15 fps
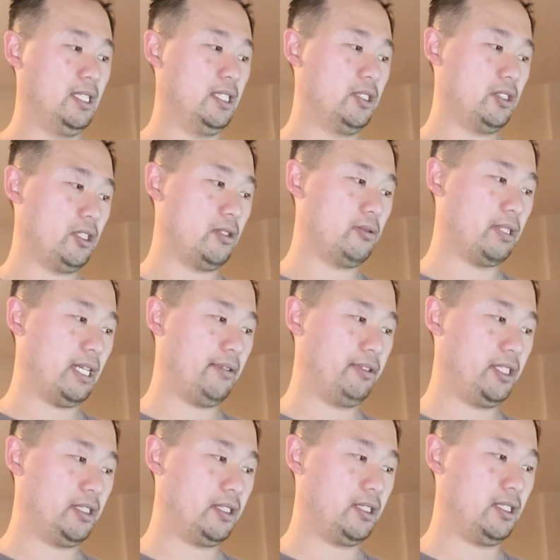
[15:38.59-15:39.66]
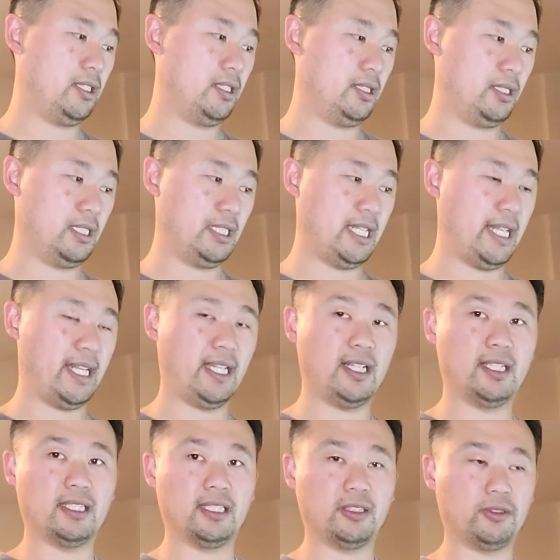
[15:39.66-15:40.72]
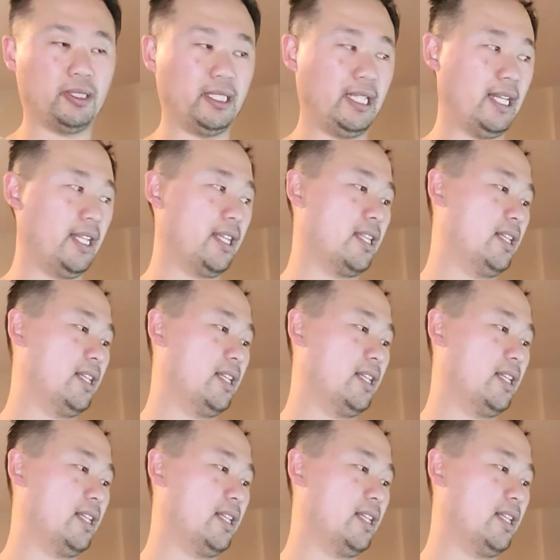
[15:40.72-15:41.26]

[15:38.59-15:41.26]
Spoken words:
So it arrived here today on the 29th.